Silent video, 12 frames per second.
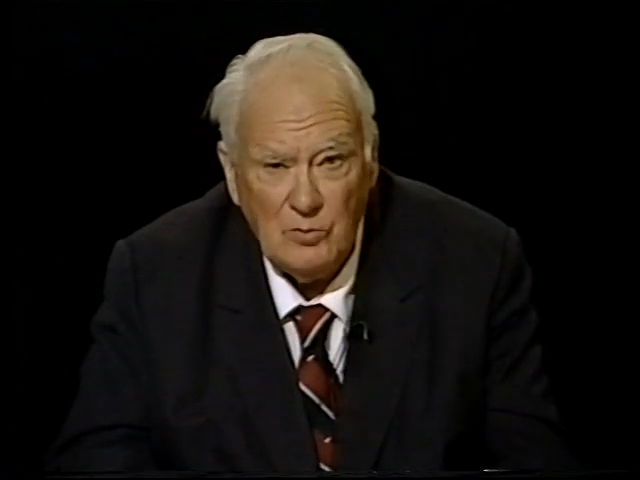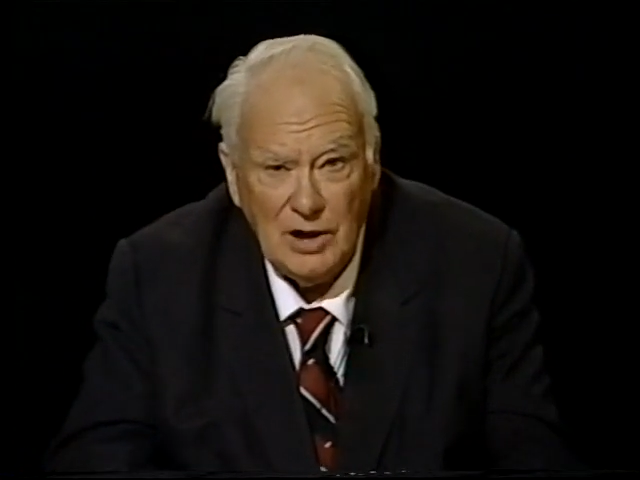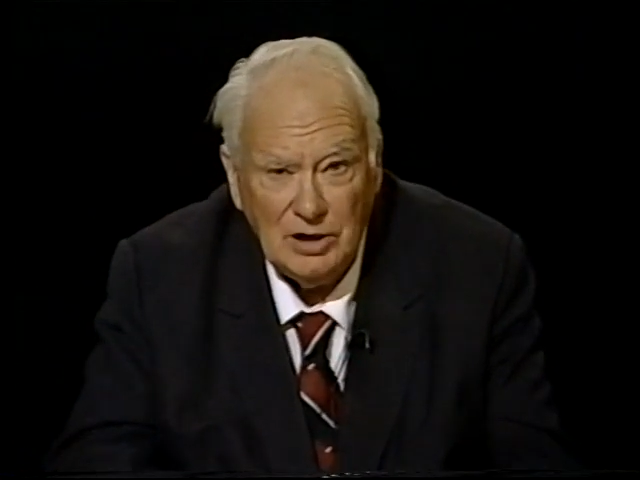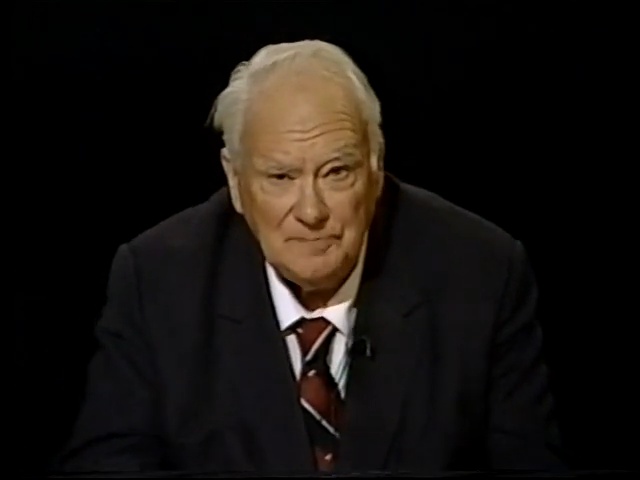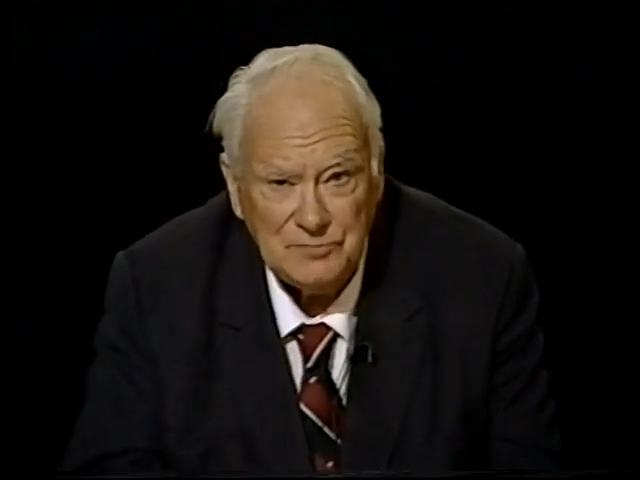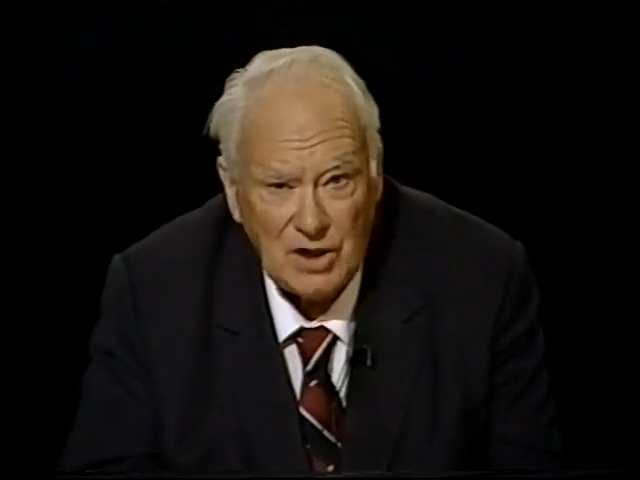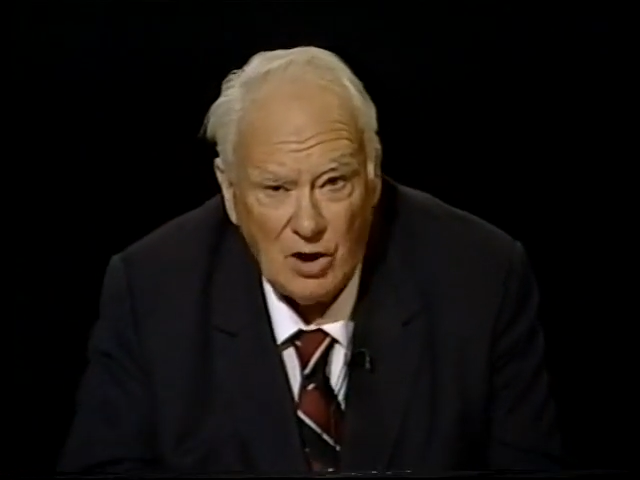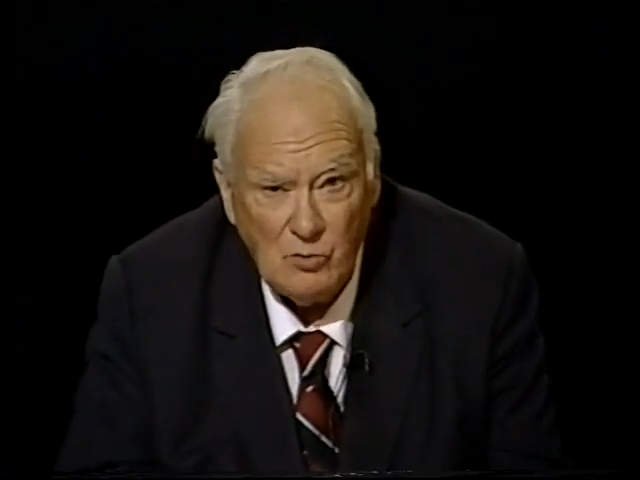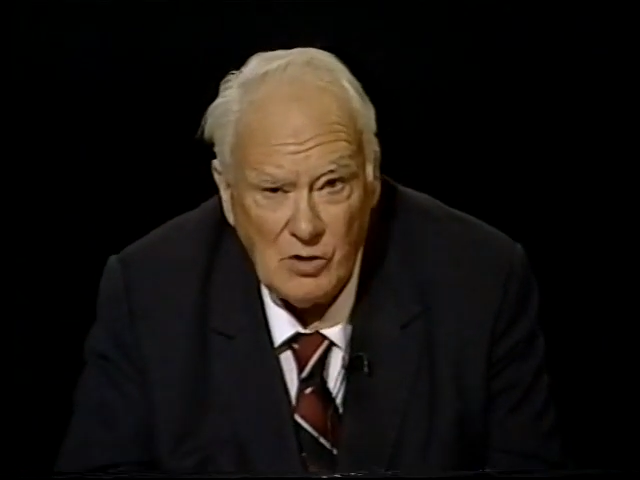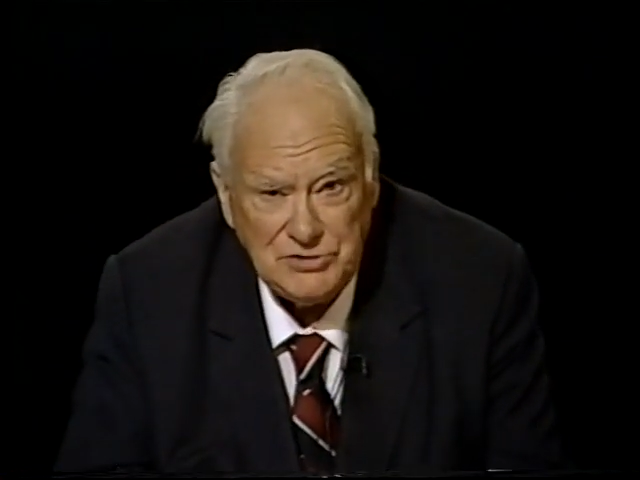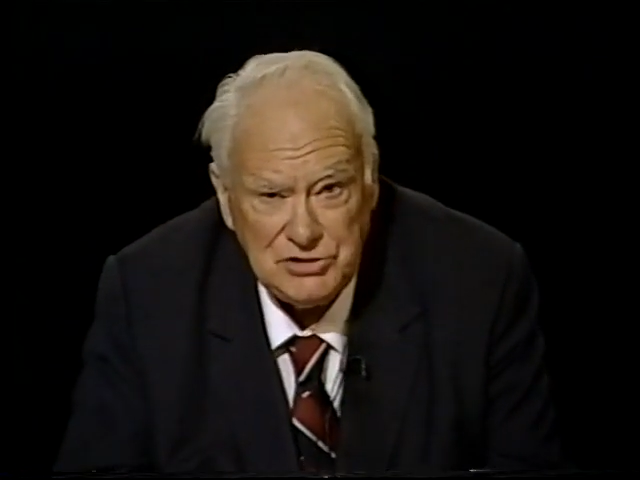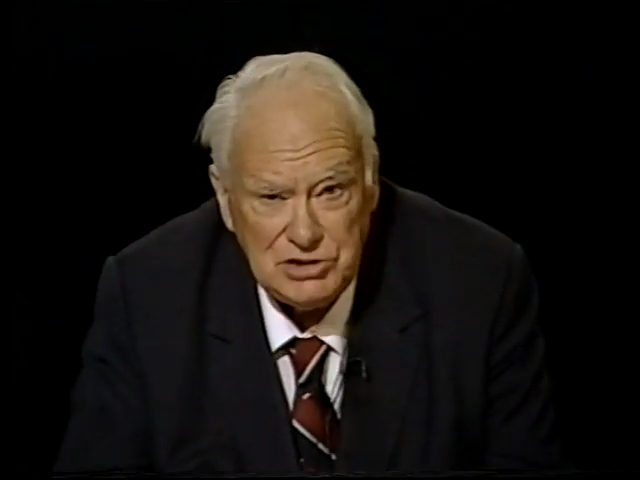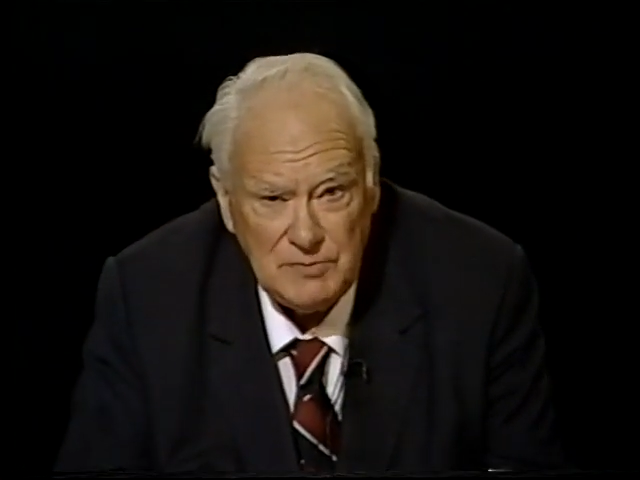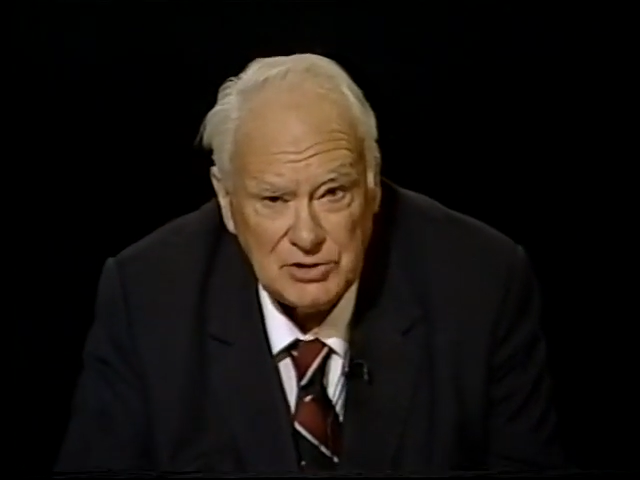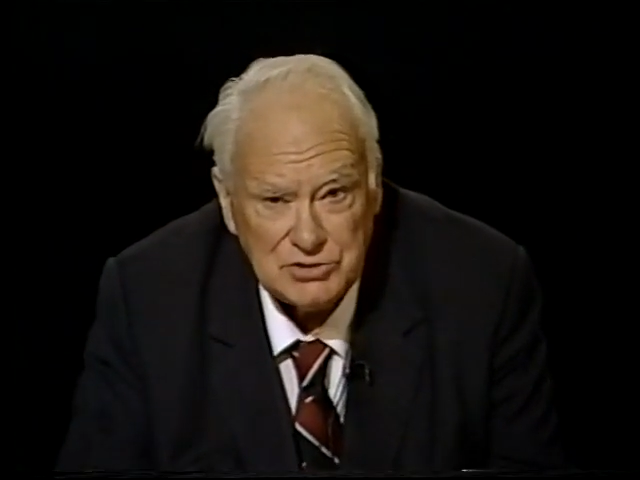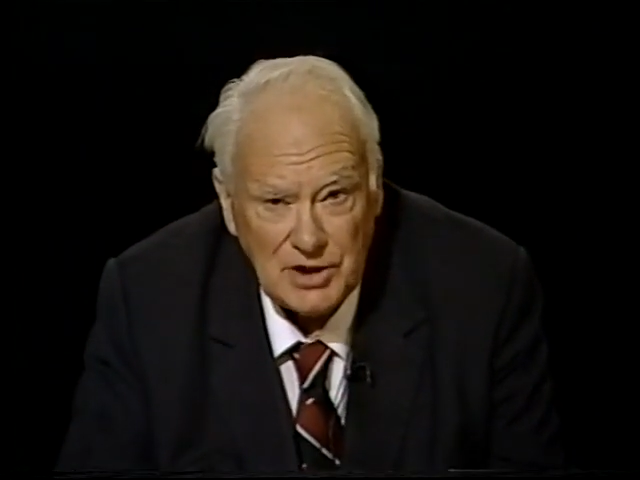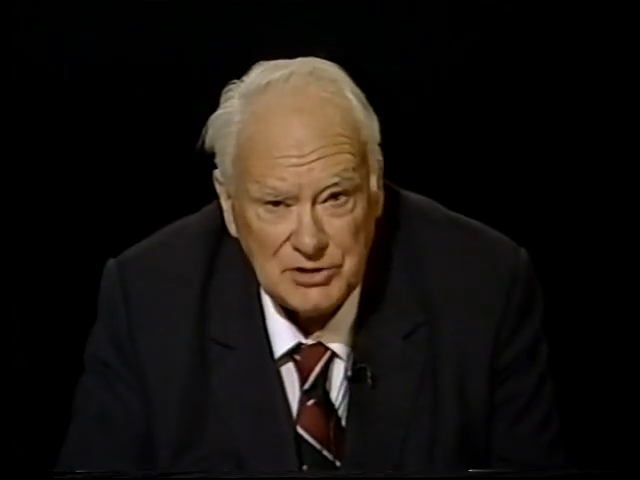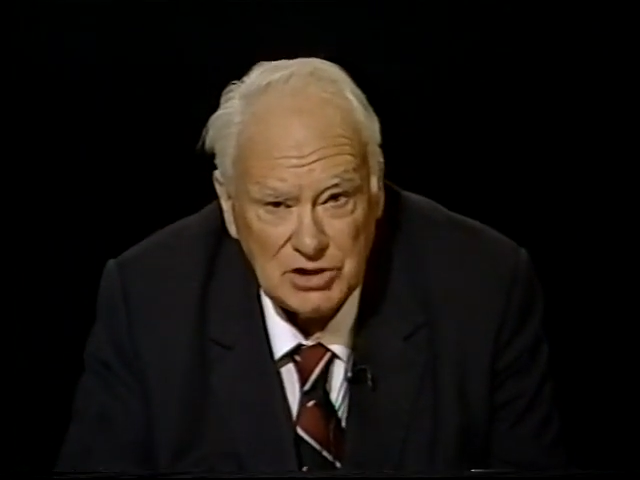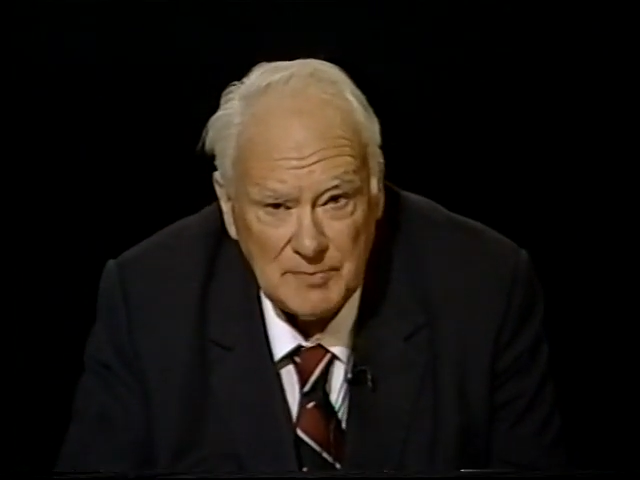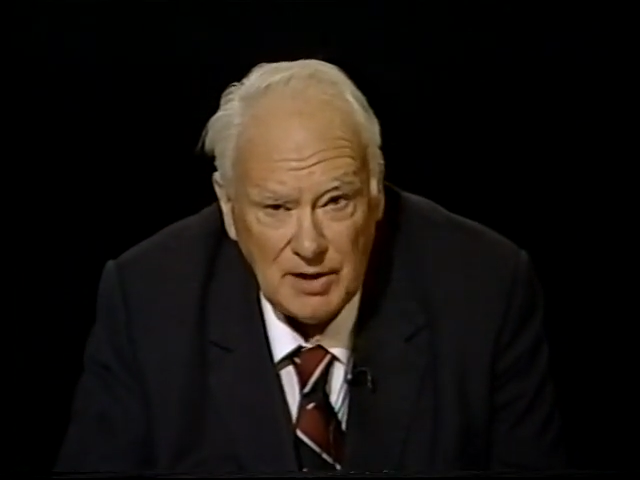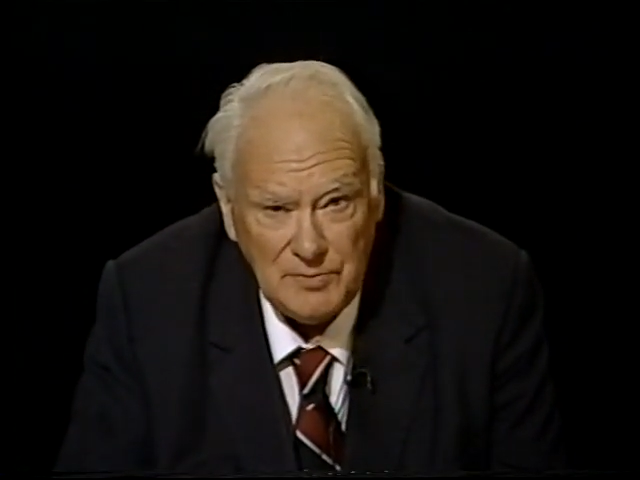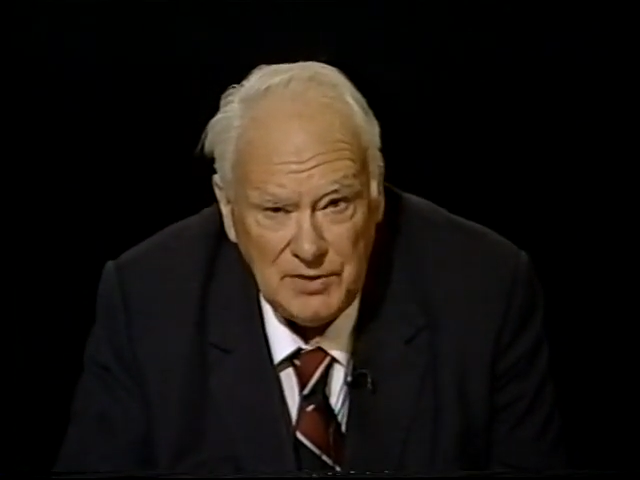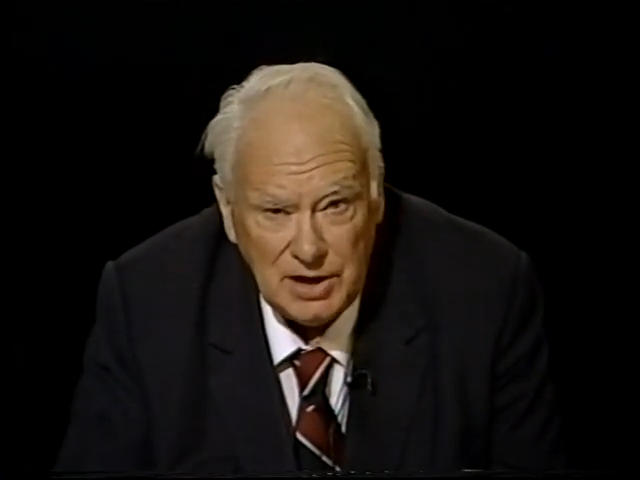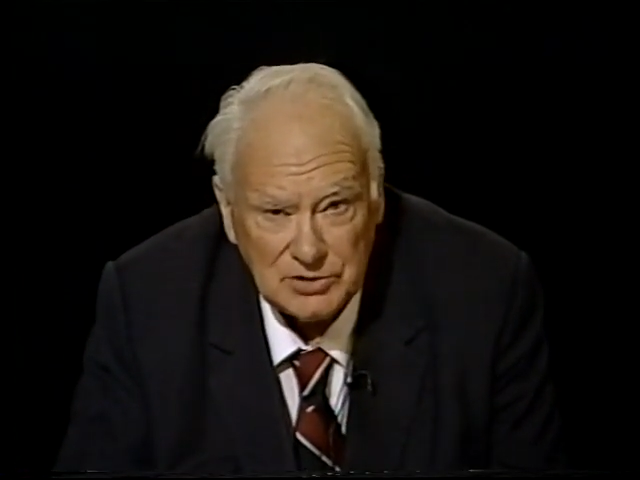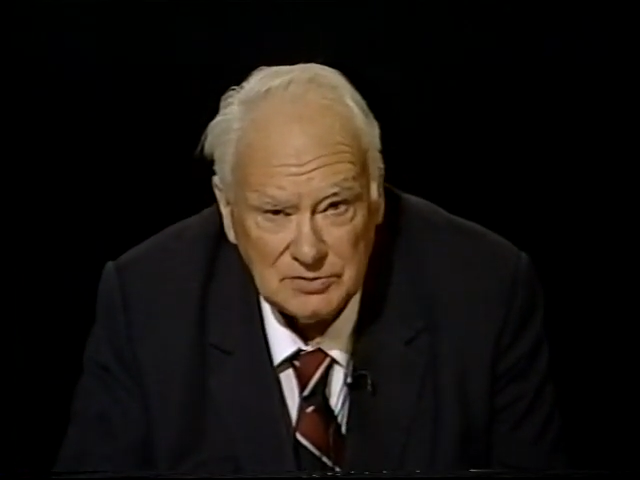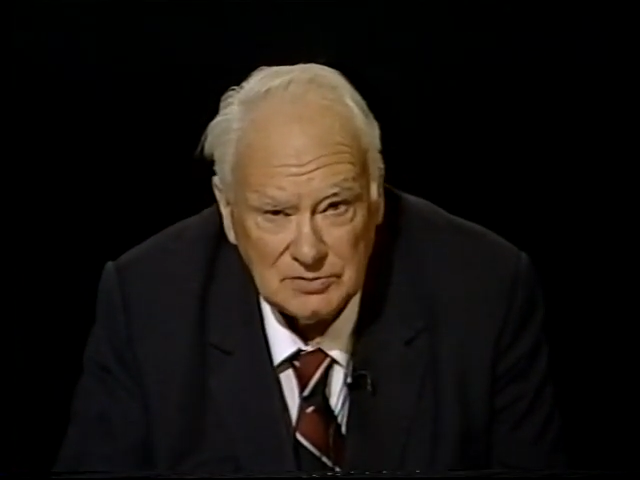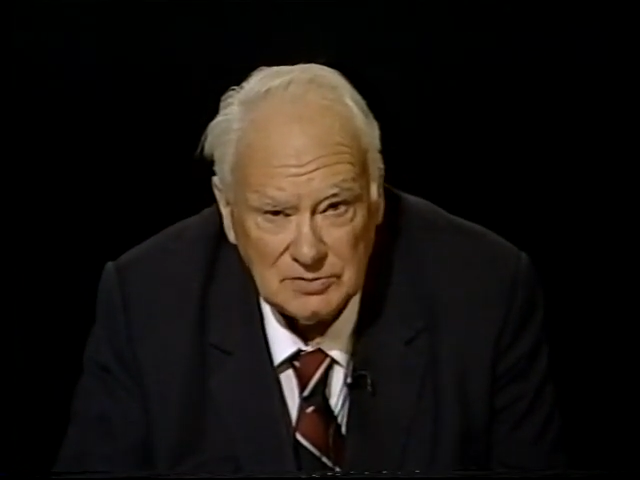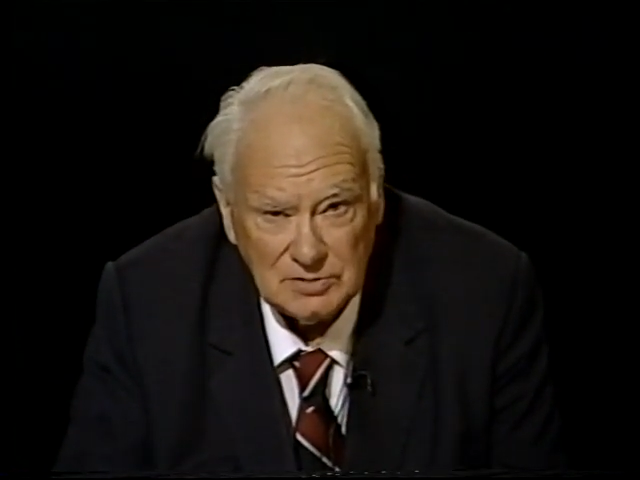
Well, what is so exciting about that?